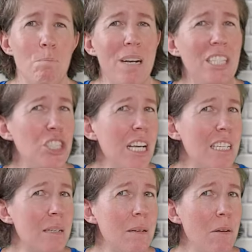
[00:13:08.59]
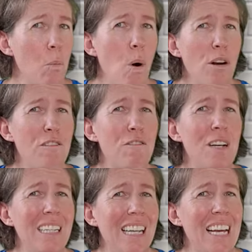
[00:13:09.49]
but it just won't
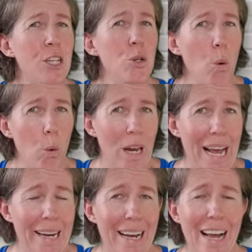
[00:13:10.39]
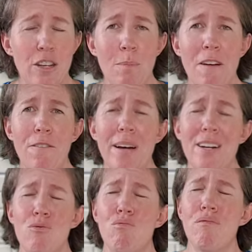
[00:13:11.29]
feel like your leg, and you may find
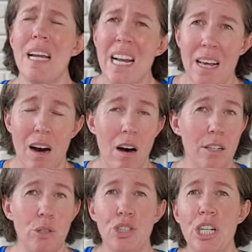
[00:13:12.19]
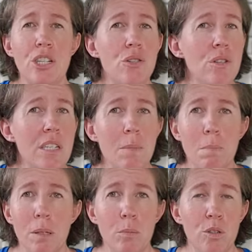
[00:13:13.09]
it really hard to just do
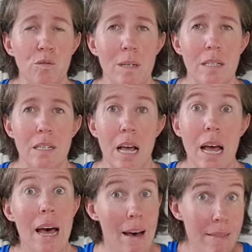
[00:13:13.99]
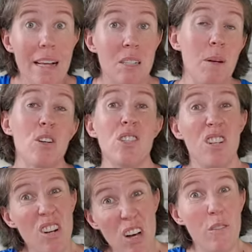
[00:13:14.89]
simple movements, and that's because the
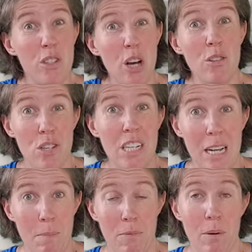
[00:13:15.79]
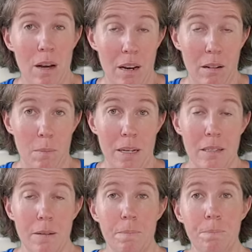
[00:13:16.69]
nerves go to sleep a little bit.